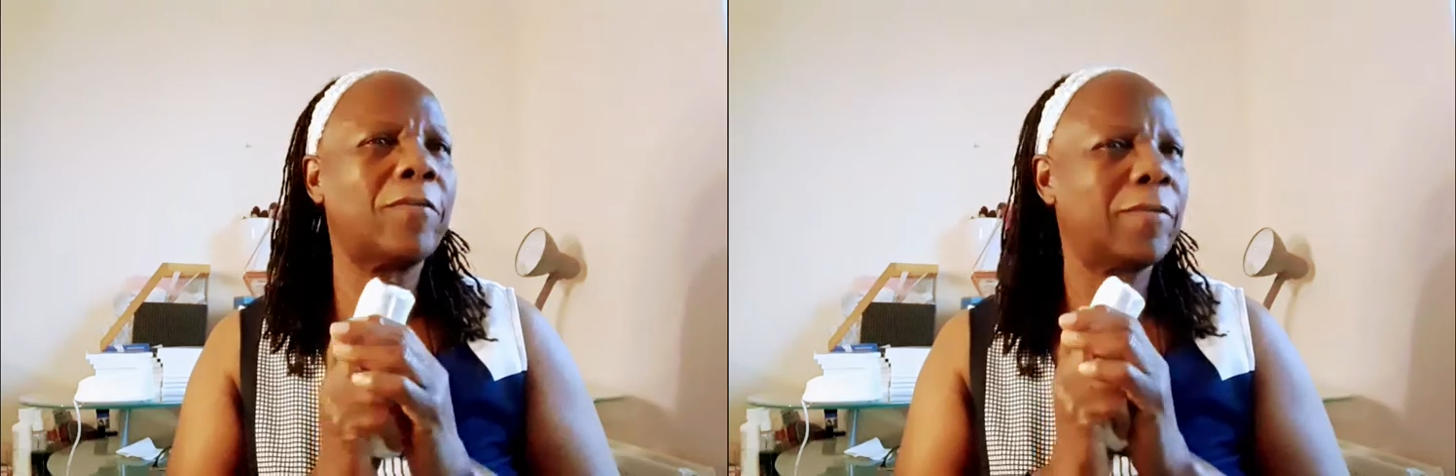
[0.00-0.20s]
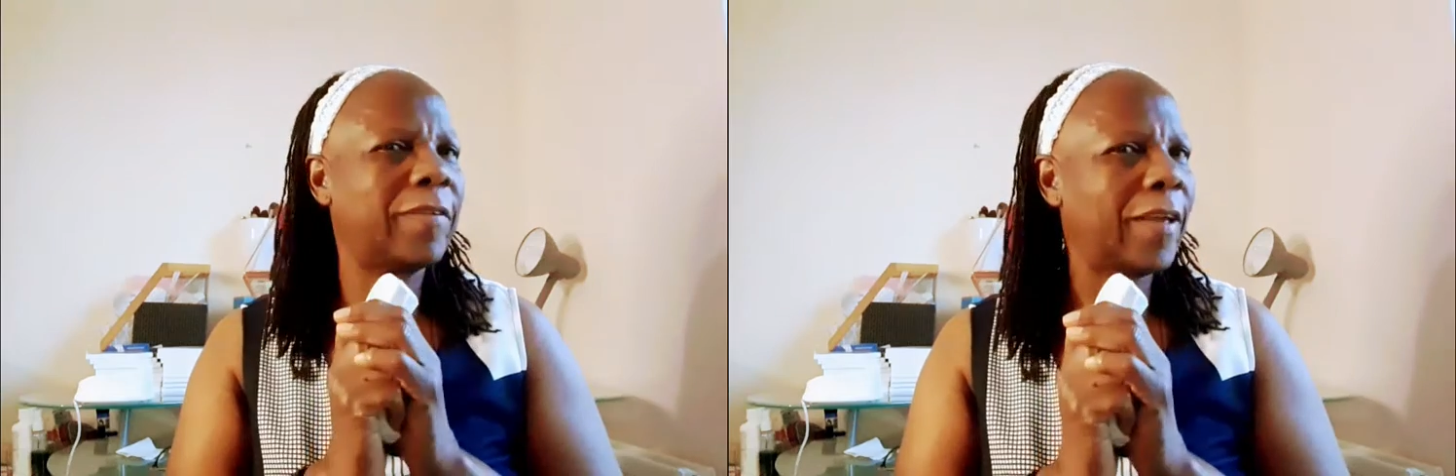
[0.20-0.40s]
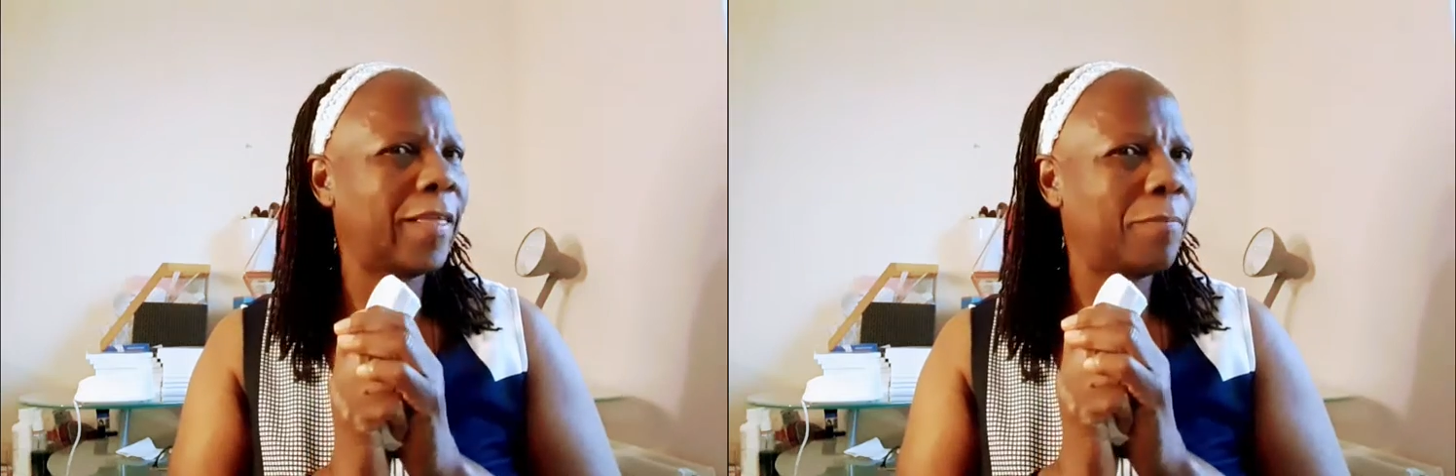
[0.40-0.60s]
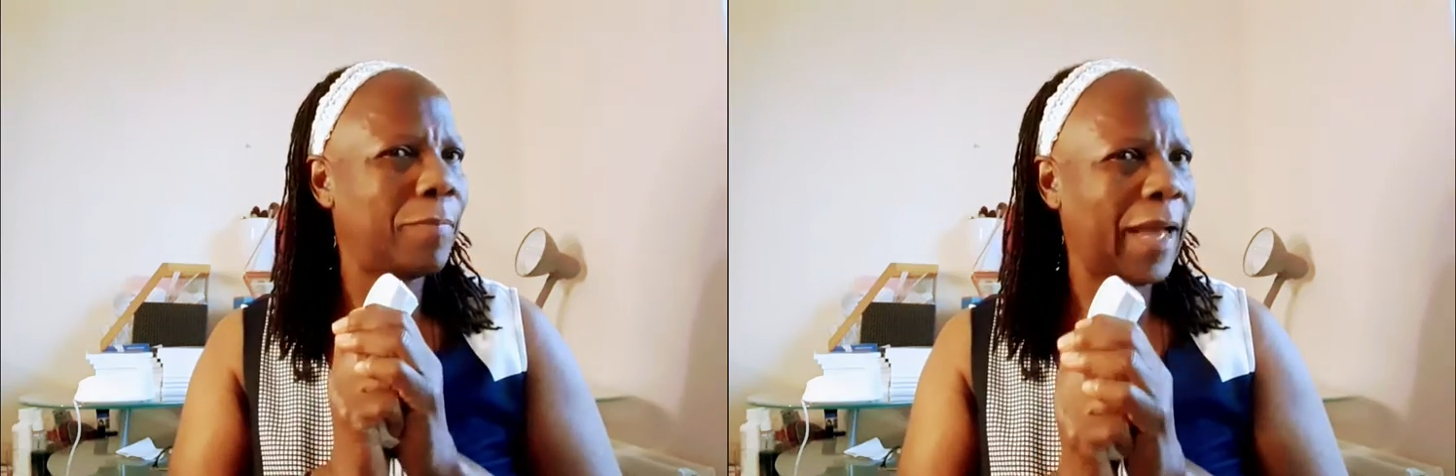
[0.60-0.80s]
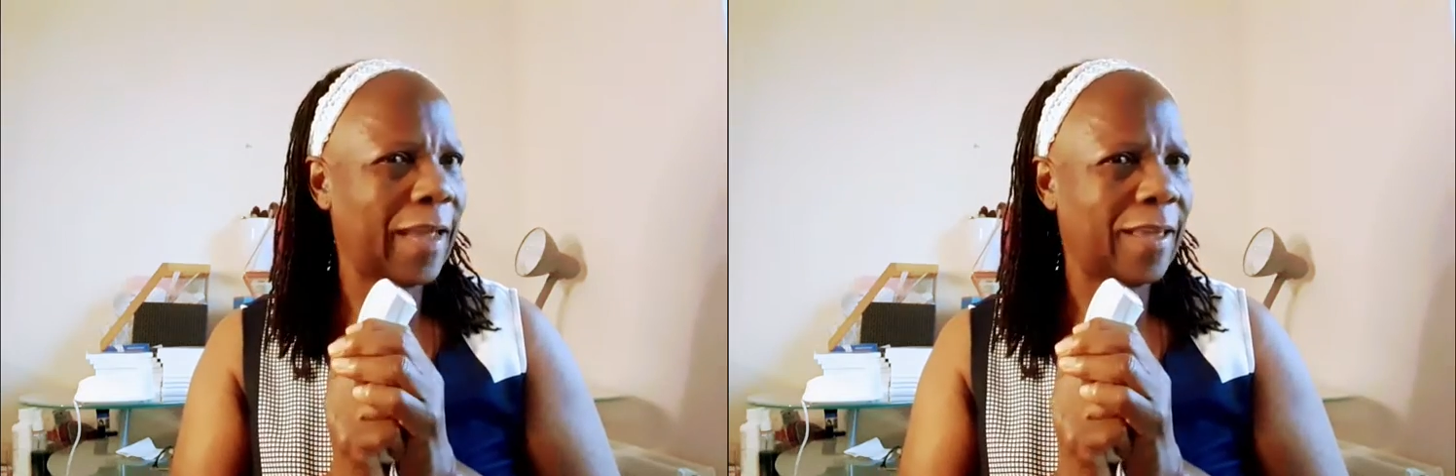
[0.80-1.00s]
to take
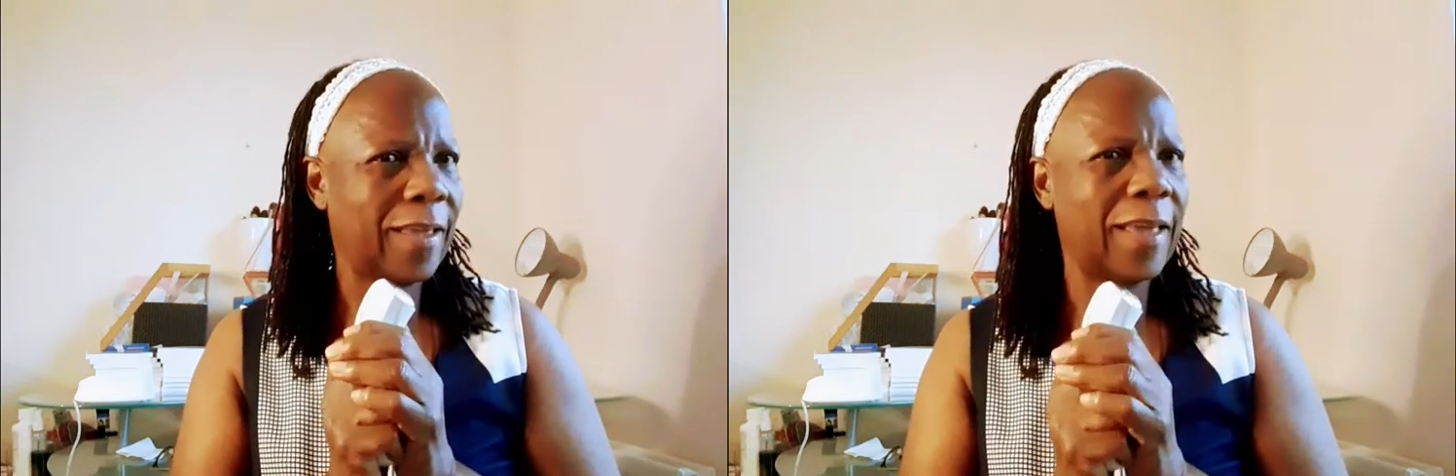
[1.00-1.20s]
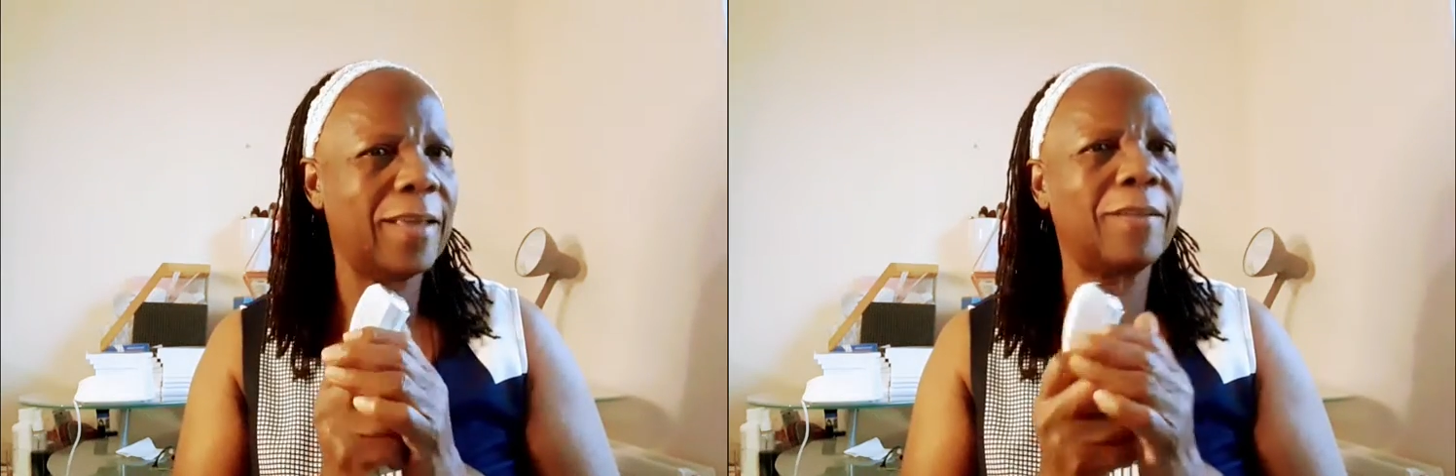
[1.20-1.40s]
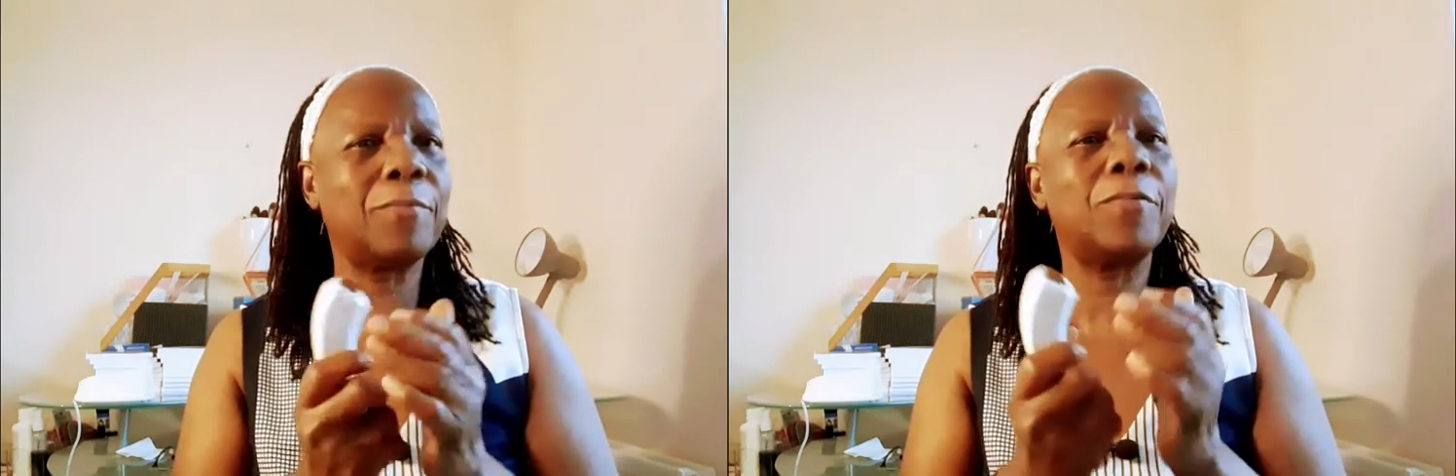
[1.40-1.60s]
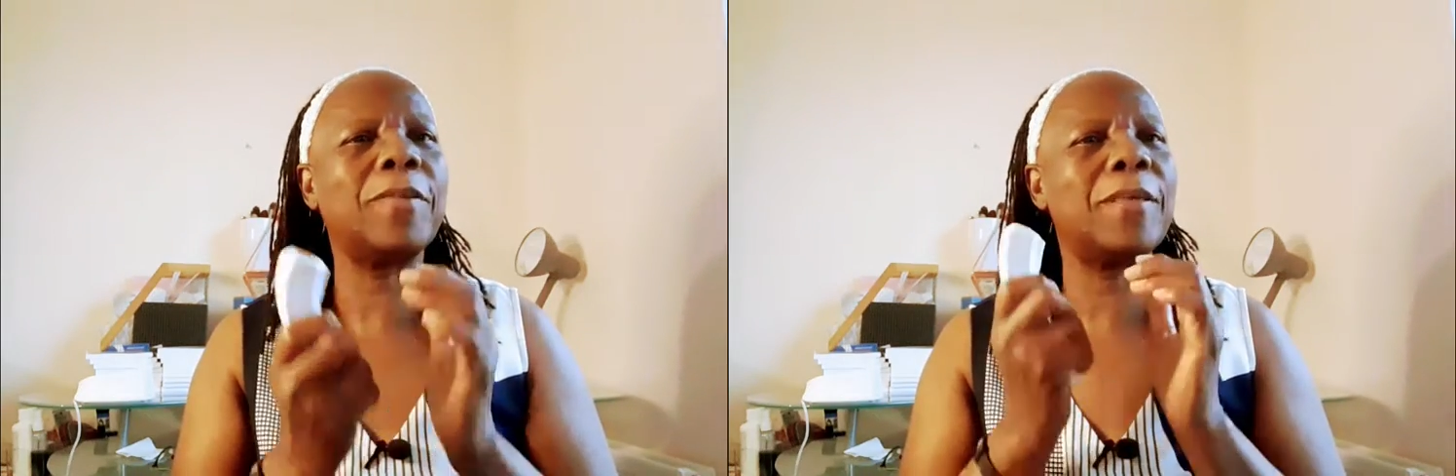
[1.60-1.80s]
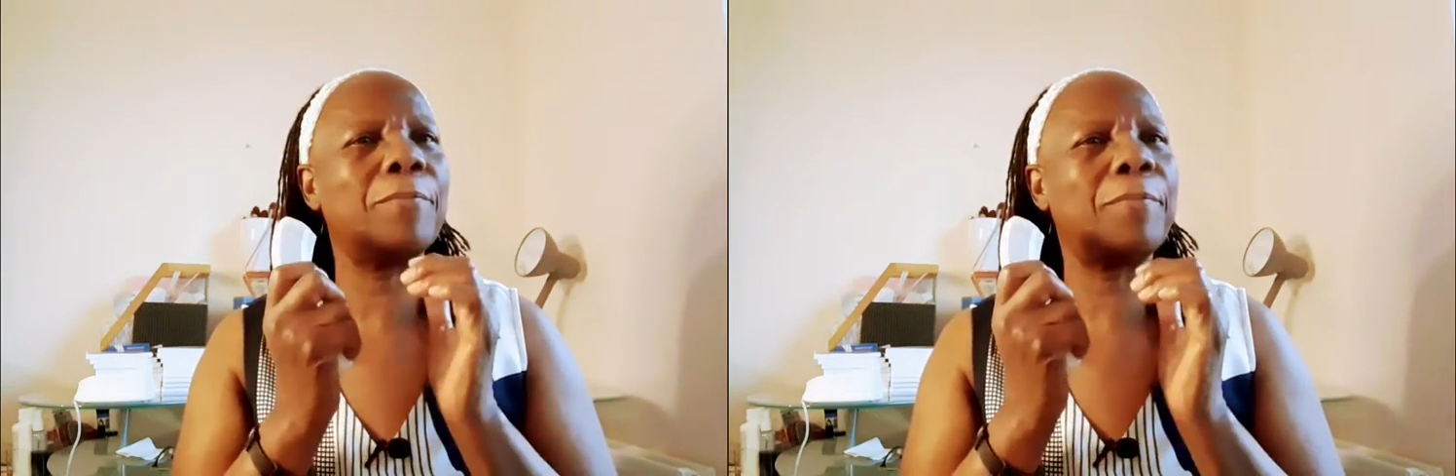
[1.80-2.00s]
back and
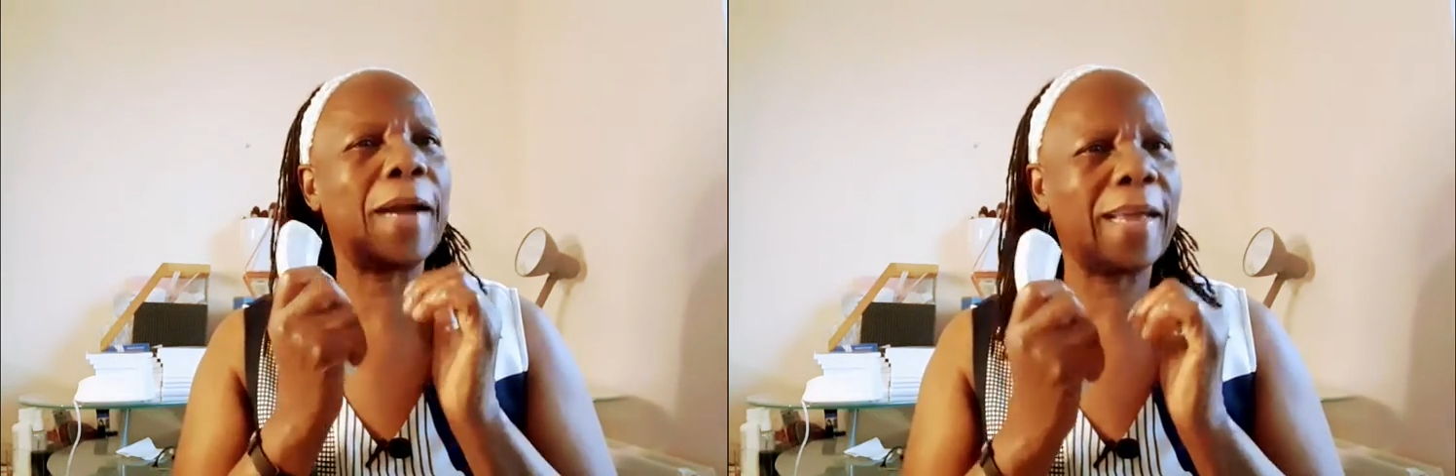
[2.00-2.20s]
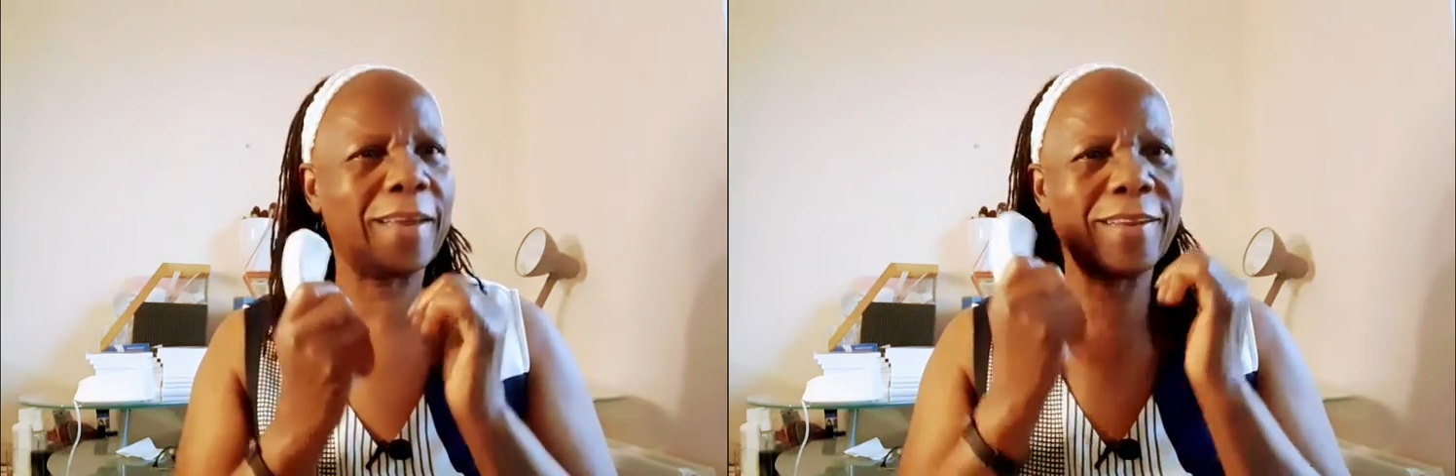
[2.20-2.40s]
put them back,